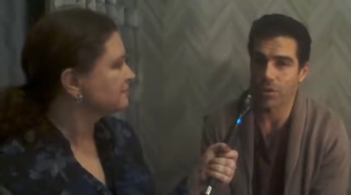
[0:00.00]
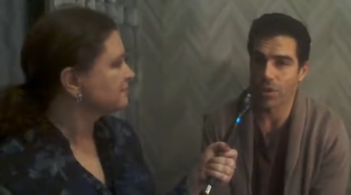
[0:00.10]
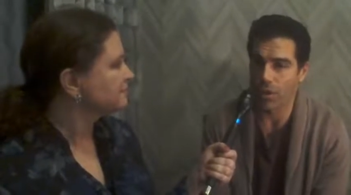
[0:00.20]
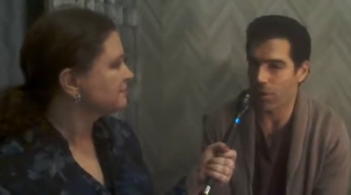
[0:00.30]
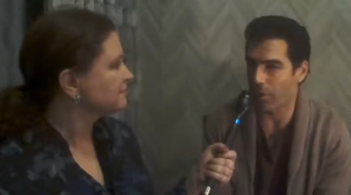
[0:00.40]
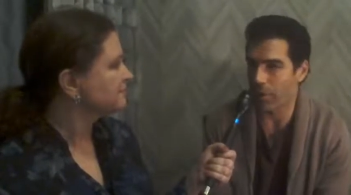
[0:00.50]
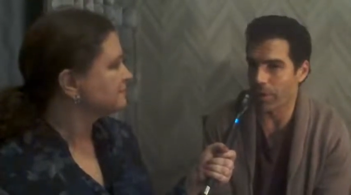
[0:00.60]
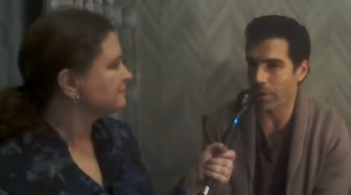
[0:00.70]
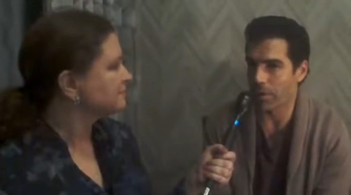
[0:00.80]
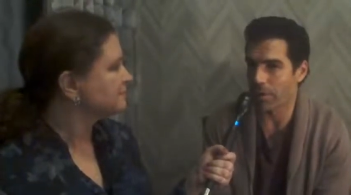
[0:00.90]
Speaker 1: is another
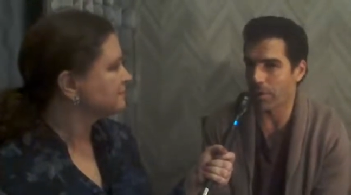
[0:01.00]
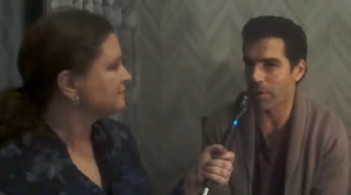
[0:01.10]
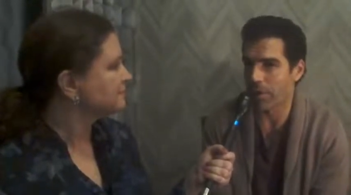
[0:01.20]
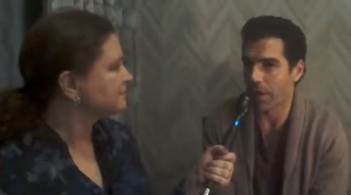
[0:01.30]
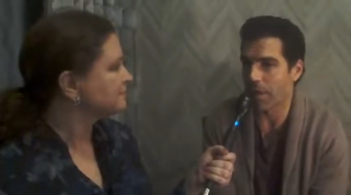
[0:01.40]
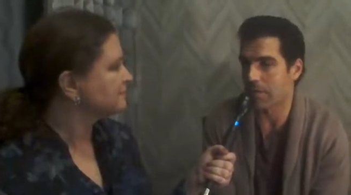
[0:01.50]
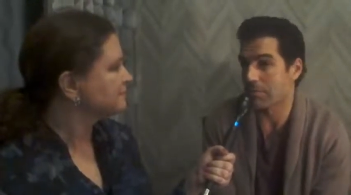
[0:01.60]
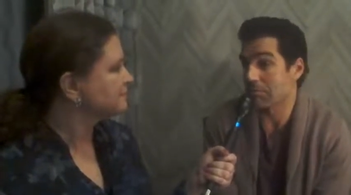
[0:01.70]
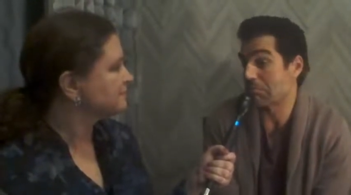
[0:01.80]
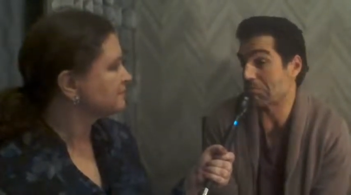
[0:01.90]
thriller that
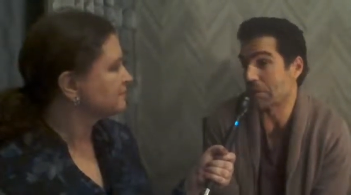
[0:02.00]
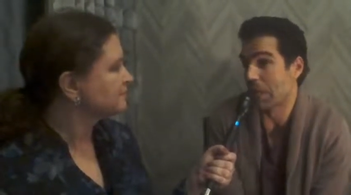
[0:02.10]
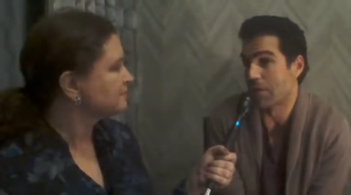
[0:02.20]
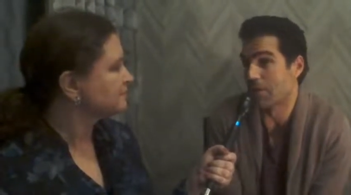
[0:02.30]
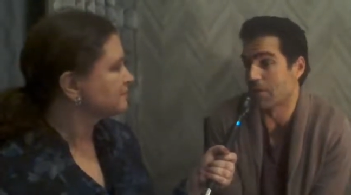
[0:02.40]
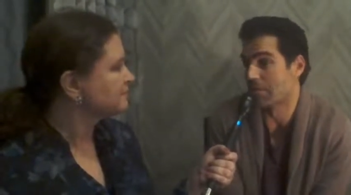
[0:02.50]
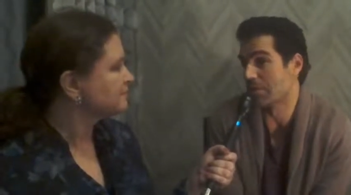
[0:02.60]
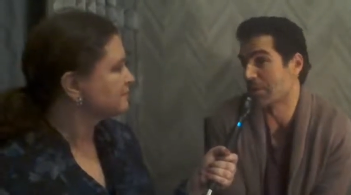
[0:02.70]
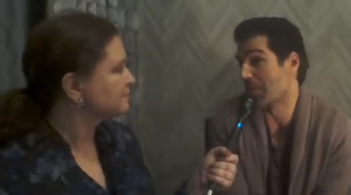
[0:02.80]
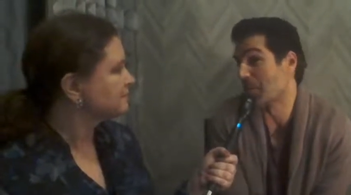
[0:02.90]
I don't know.
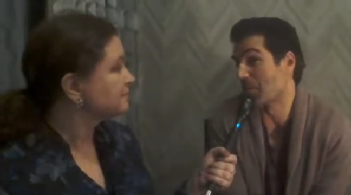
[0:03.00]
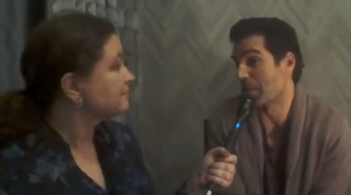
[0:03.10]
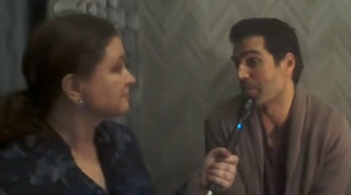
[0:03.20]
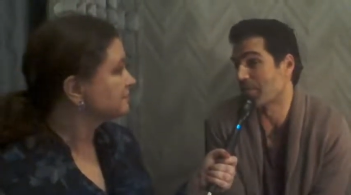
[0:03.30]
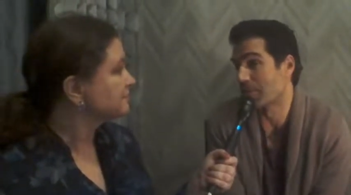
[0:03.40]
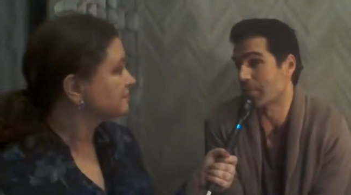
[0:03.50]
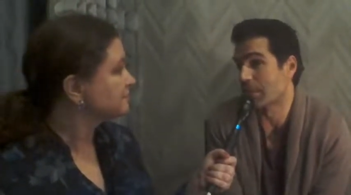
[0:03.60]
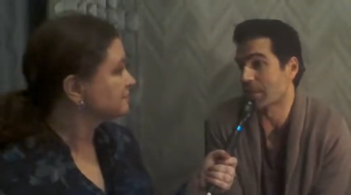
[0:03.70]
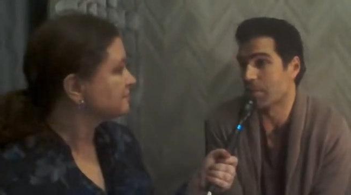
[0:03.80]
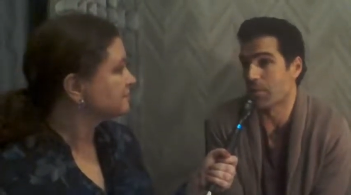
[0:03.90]
It's an independent film.
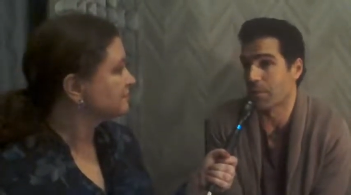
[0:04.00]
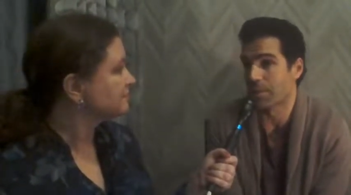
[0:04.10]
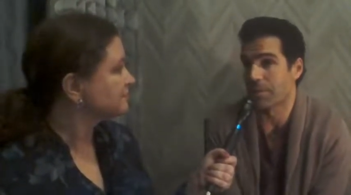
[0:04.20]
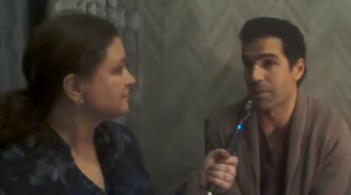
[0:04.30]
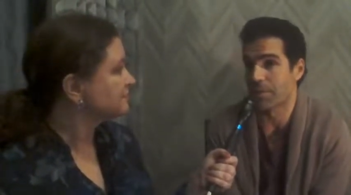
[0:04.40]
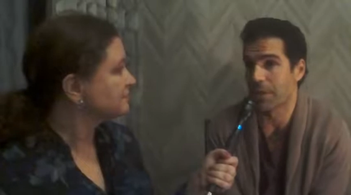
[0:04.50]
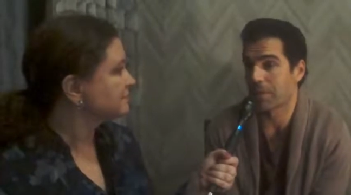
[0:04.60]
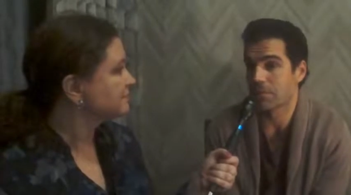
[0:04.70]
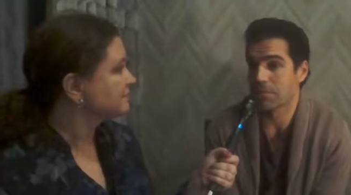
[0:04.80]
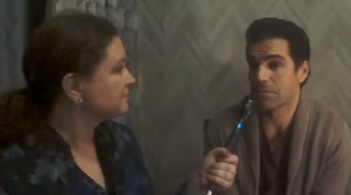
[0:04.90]
I don't know where it's going to be. Yeah.
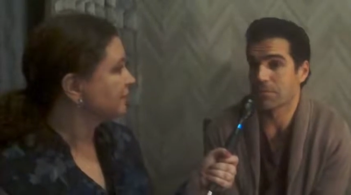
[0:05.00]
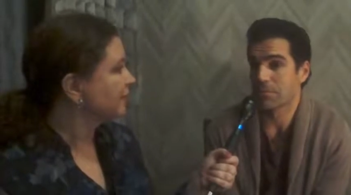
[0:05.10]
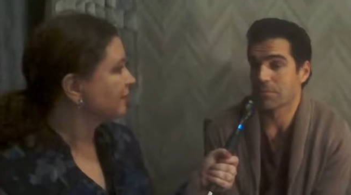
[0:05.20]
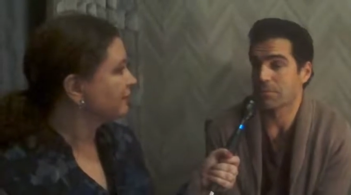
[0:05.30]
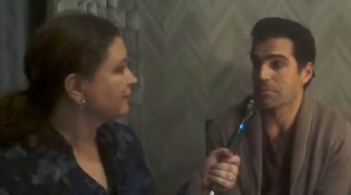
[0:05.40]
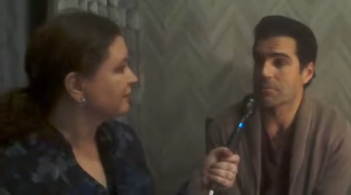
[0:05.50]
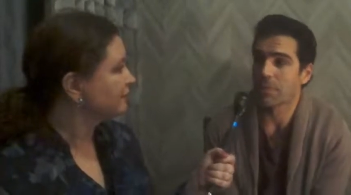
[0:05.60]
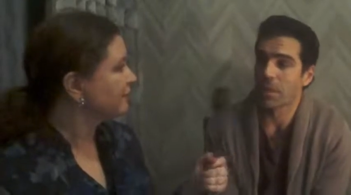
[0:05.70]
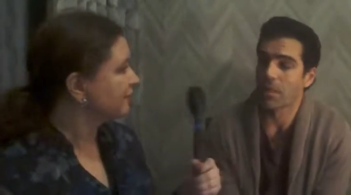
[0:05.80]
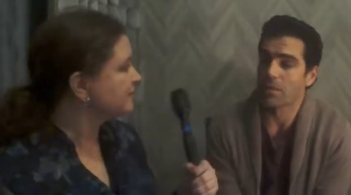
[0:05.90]

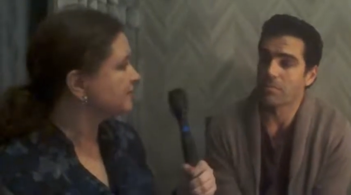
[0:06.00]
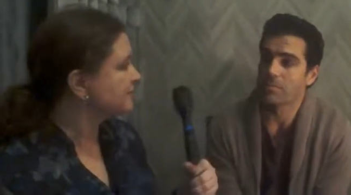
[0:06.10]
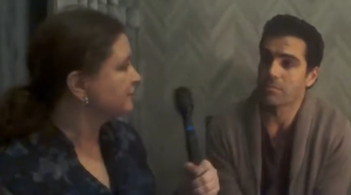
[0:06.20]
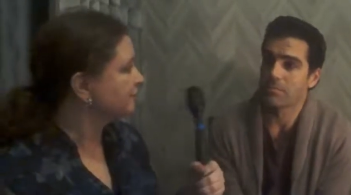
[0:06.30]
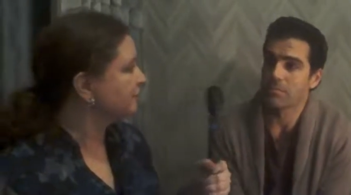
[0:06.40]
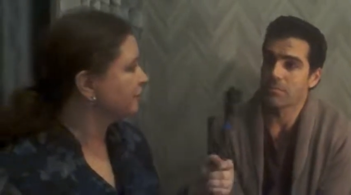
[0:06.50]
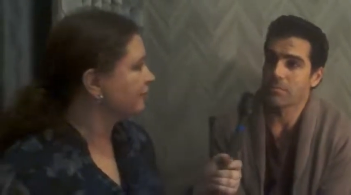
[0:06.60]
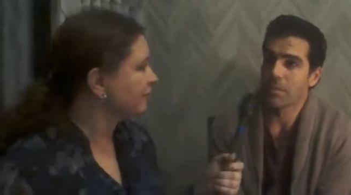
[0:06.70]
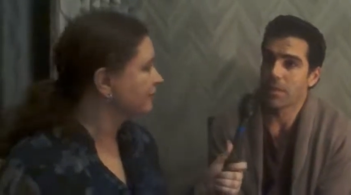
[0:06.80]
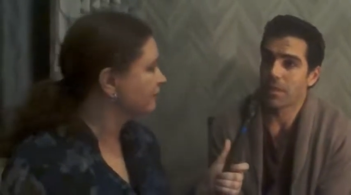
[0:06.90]
Speaker 2: Yeah. Lots of stuff going
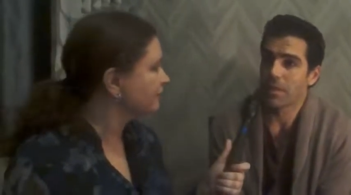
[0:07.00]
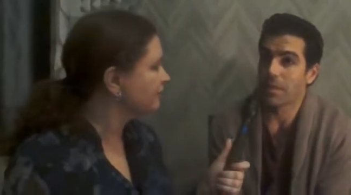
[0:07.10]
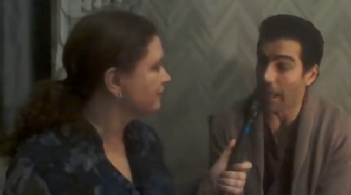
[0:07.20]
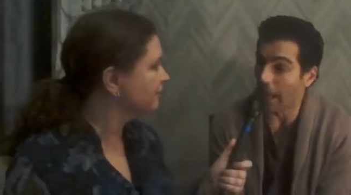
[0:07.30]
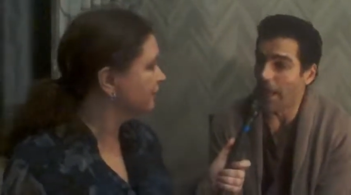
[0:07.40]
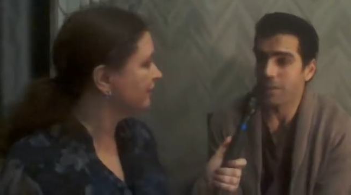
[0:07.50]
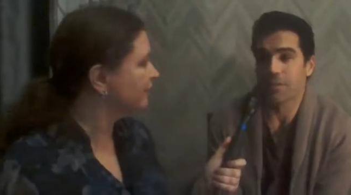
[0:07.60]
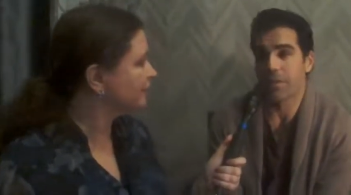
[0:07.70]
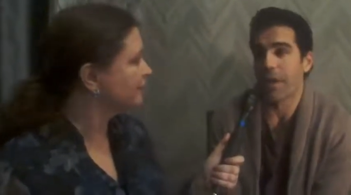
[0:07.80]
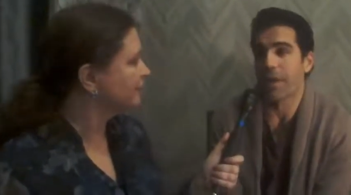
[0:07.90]
on now.
Speaker 1: Yeah, yeah.
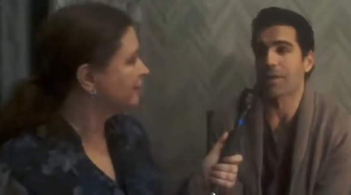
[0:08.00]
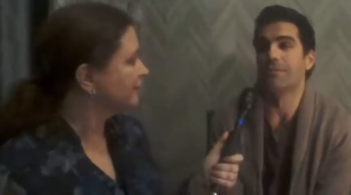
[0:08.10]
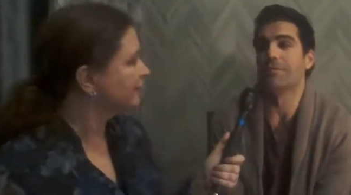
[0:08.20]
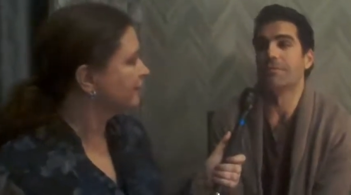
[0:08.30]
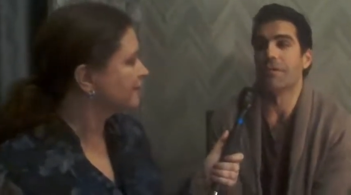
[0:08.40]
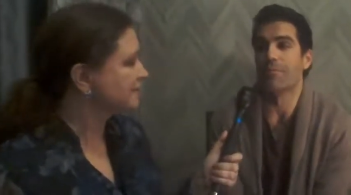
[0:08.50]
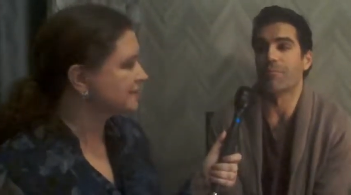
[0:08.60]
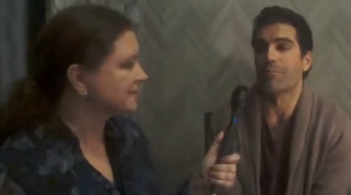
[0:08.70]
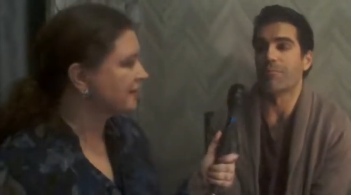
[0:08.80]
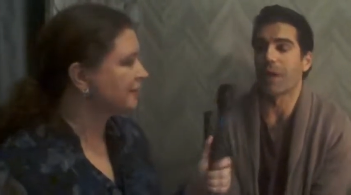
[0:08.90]
it's great. Oh, that's I'm,
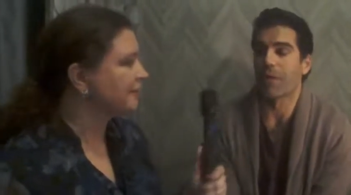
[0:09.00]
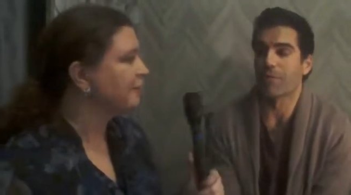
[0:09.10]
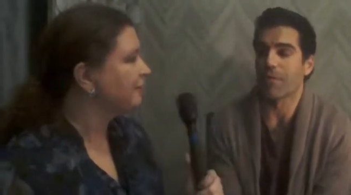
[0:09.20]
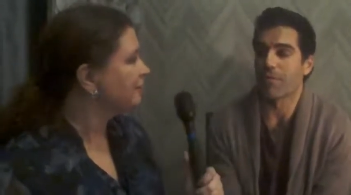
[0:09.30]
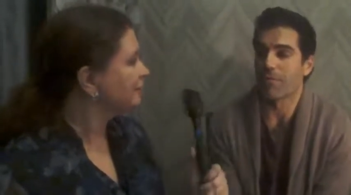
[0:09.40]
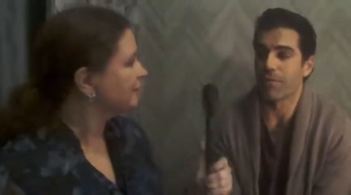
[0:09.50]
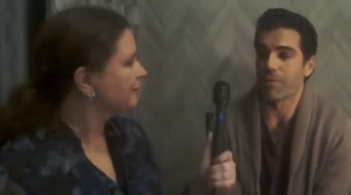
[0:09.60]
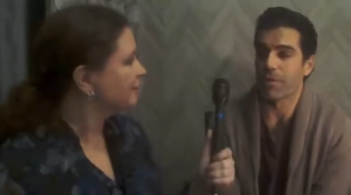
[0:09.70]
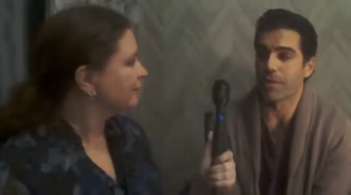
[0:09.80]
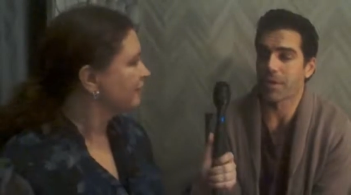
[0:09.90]
exciting. I'm grateful
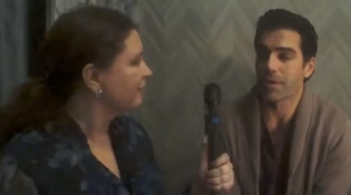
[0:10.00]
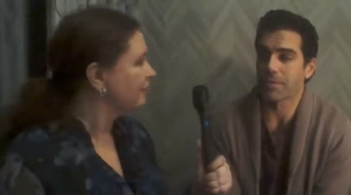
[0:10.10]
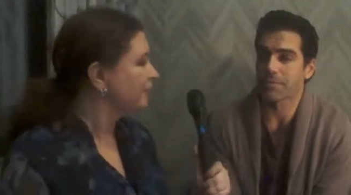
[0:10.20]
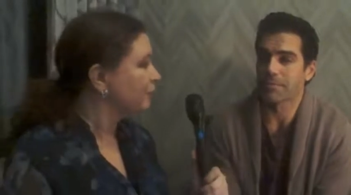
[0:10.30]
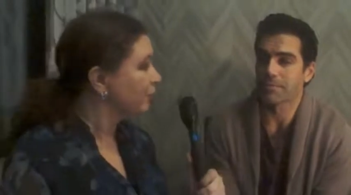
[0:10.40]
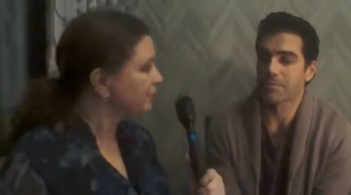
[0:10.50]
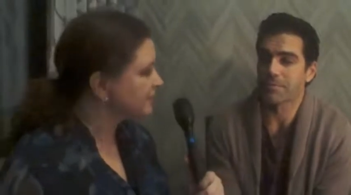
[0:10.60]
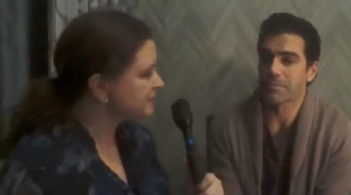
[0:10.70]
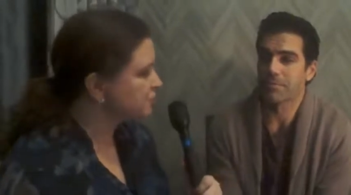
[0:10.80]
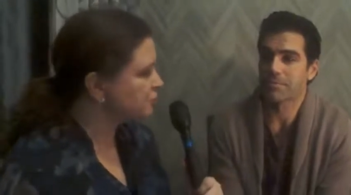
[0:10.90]
for it. Yeah.
Speaker 2: What
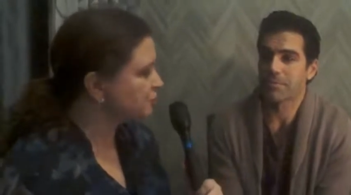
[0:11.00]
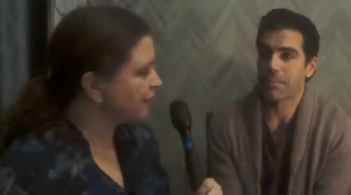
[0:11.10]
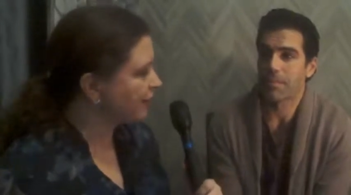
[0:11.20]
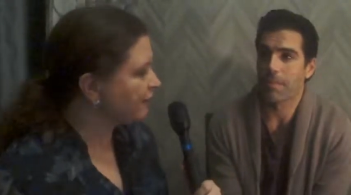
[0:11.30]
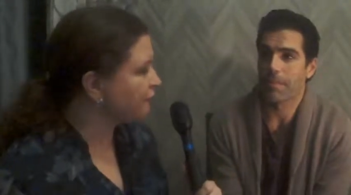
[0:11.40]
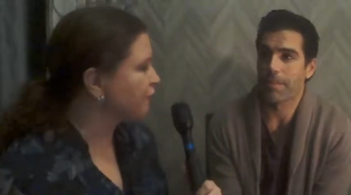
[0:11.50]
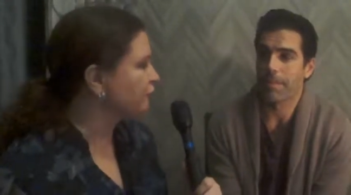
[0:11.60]
message do you have for